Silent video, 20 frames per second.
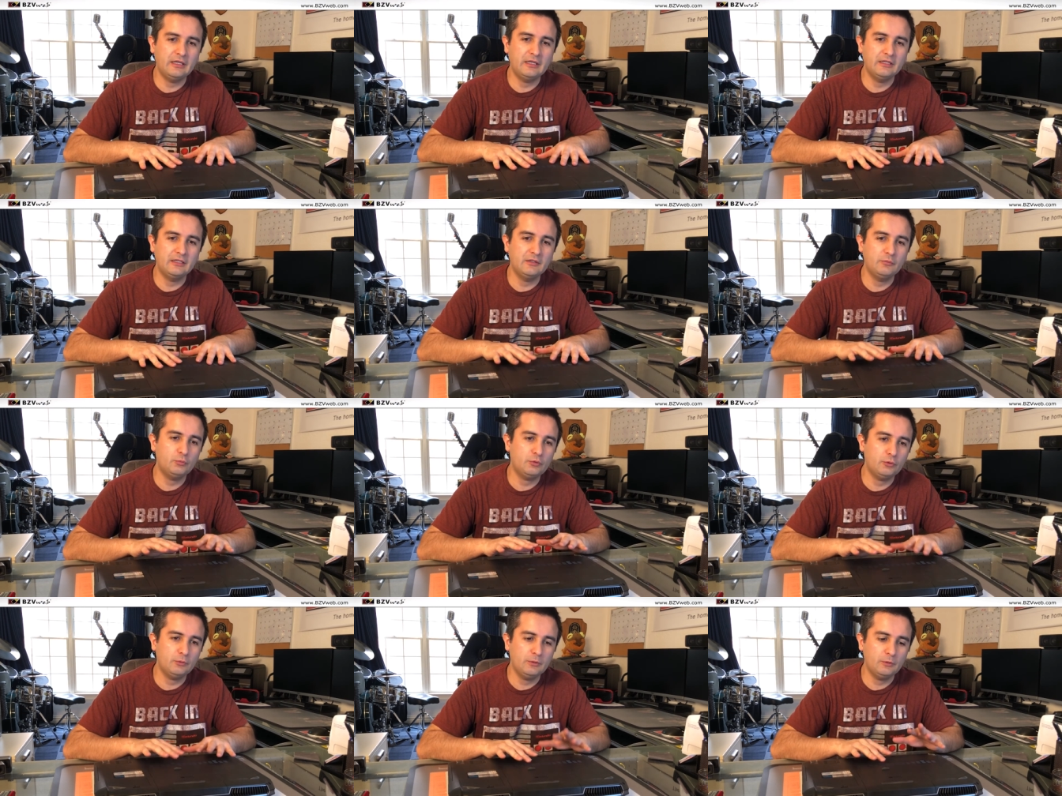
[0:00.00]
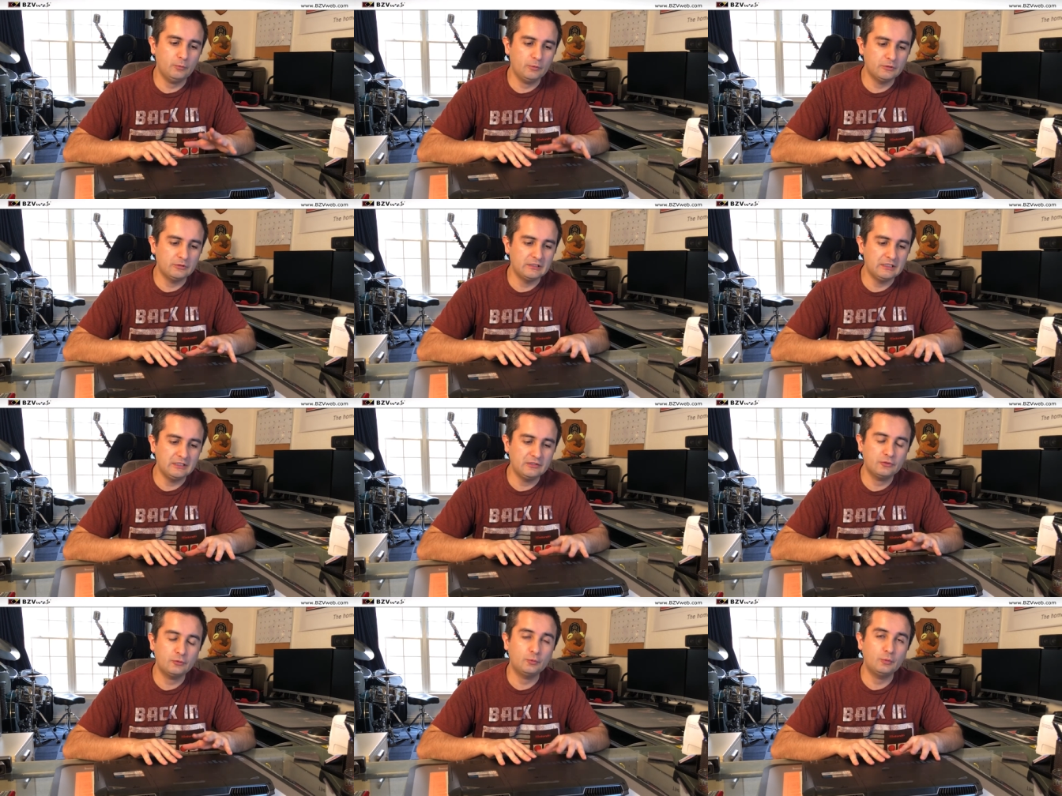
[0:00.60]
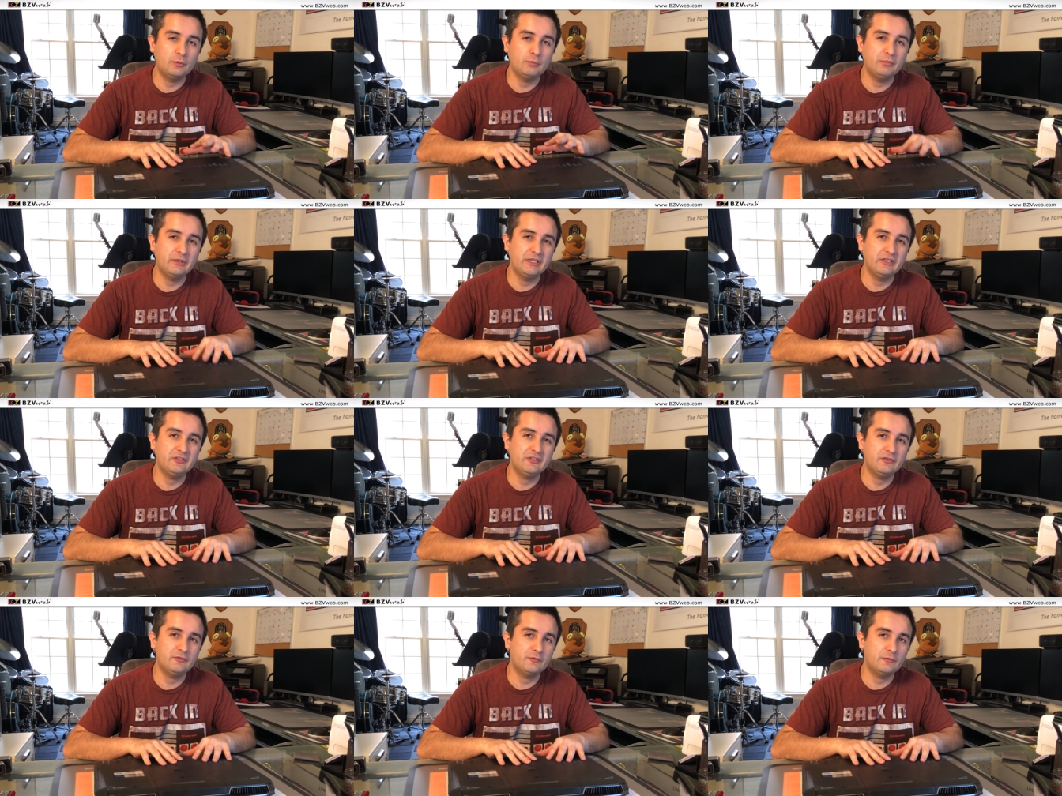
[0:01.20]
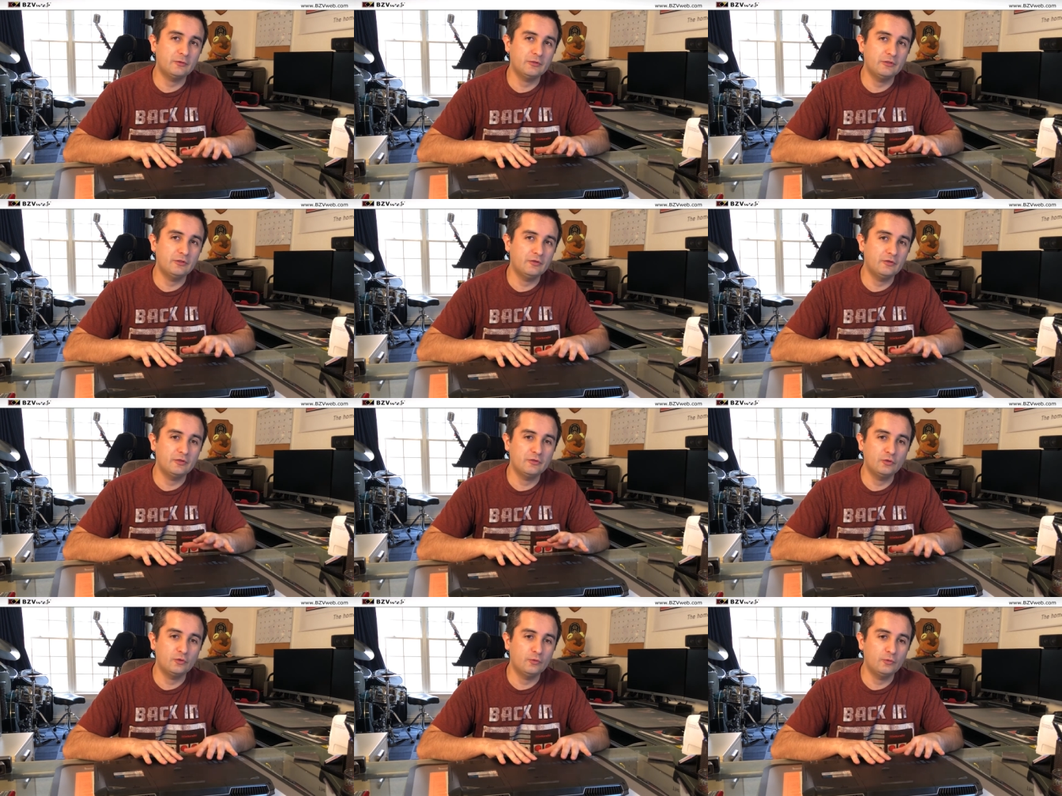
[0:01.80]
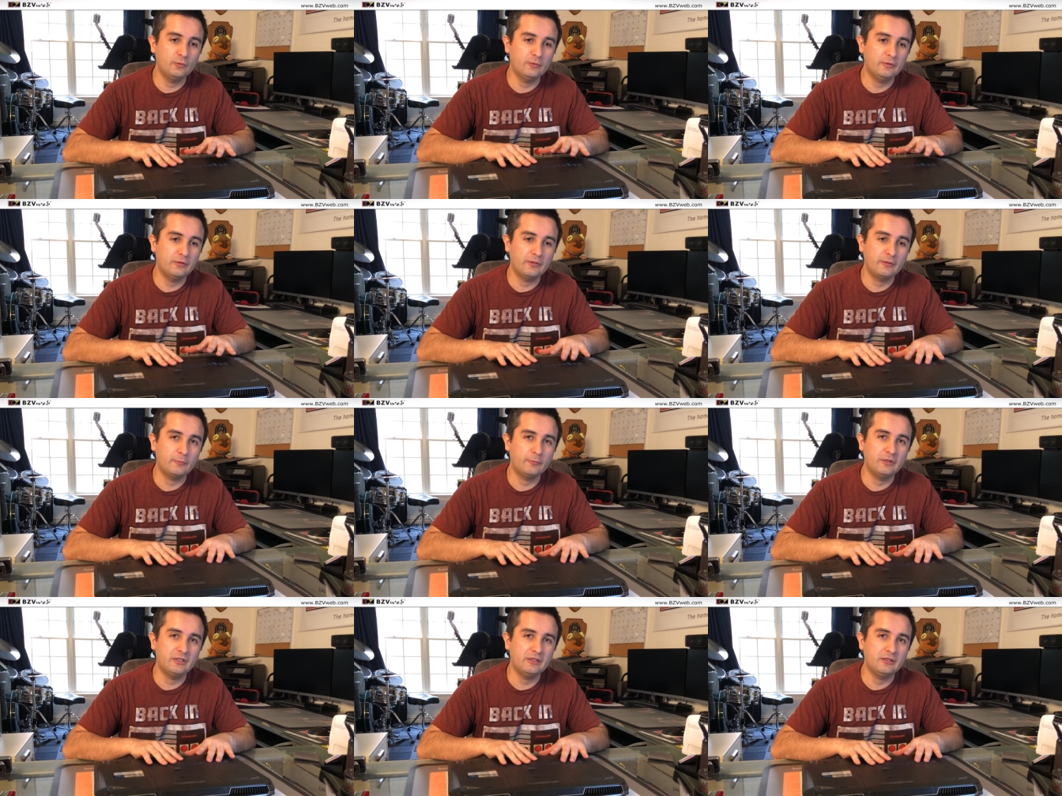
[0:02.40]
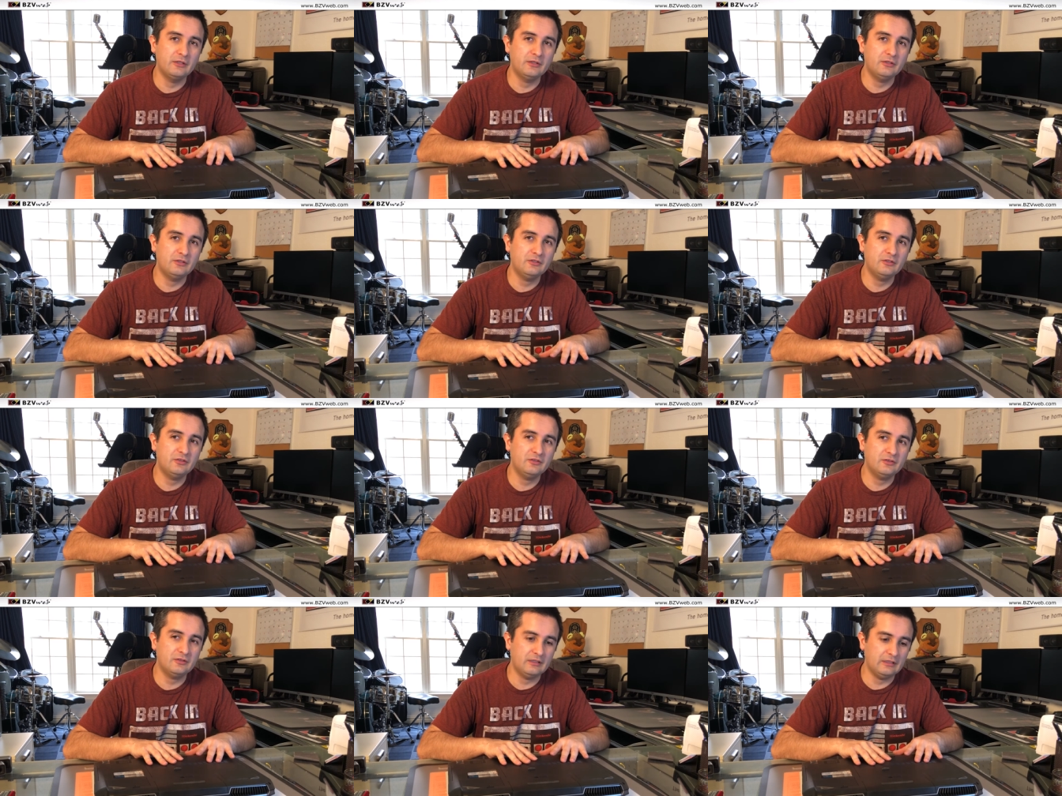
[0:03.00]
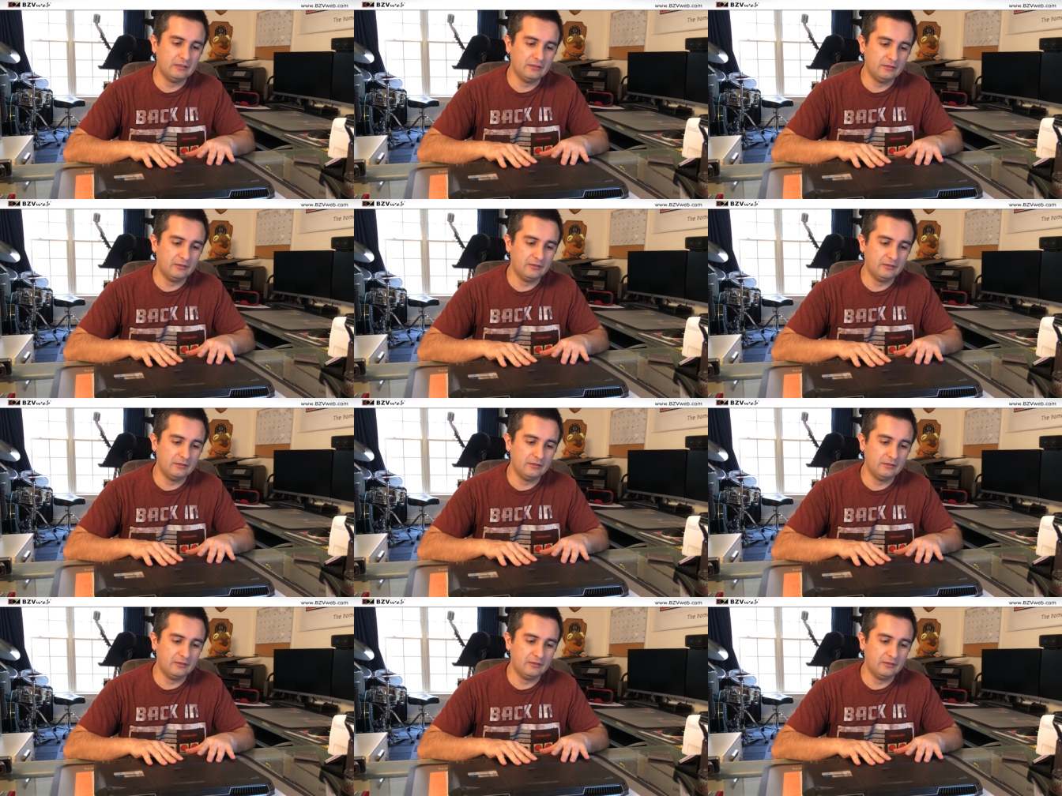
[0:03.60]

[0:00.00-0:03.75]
and I probably won't need to replace it for another 2 or 3 years,